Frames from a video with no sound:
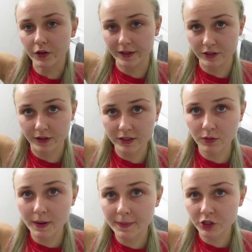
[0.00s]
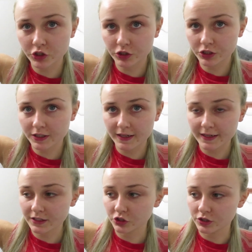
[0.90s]
Okay, so that's what my mixture looks
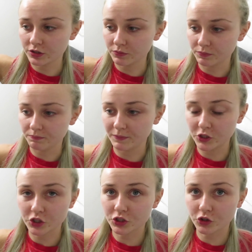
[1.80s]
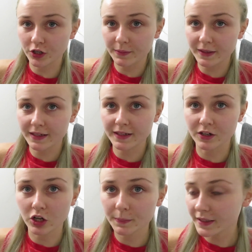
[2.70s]
like. Just make sure it's creamy
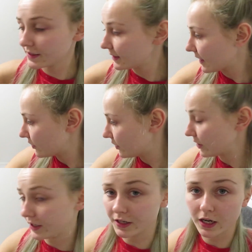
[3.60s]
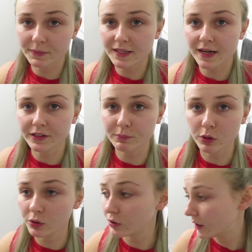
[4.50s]
and all mixed together in a non-metallic
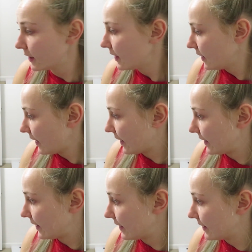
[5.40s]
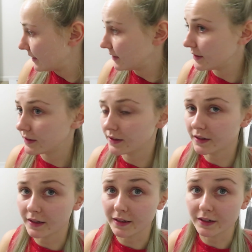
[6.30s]
bowl, and
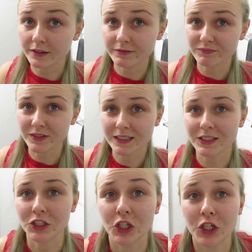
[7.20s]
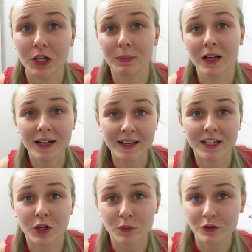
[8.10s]
then start applying
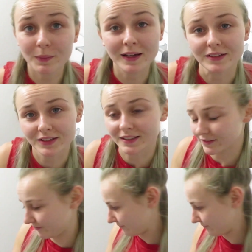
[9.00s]
and hope for the best.